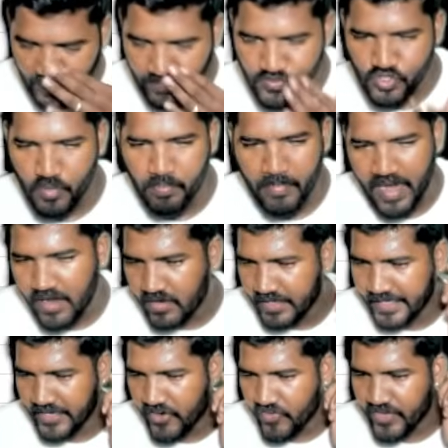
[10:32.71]
So in
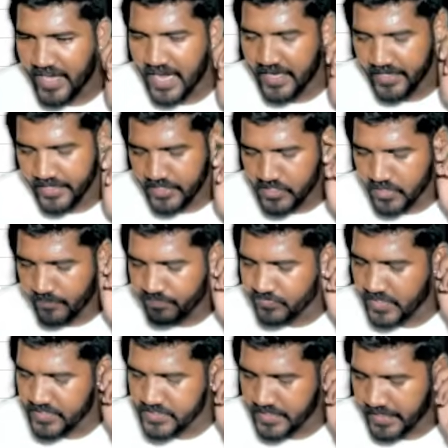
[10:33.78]
a reality, there
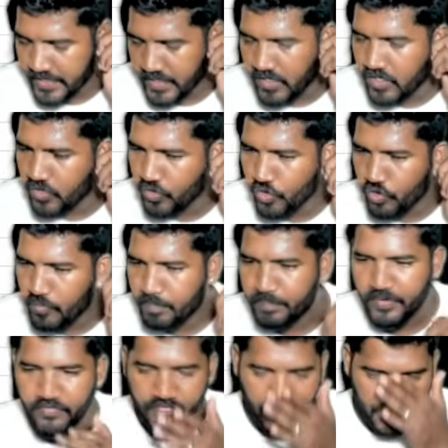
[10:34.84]
is a no
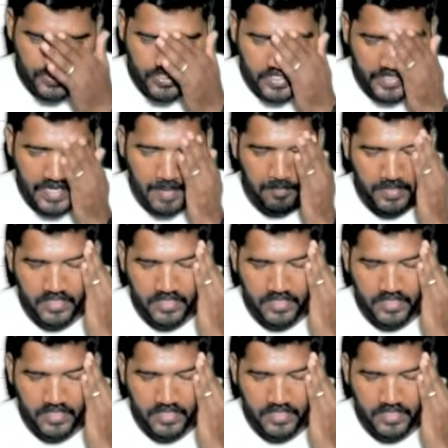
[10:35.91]
preference share capital.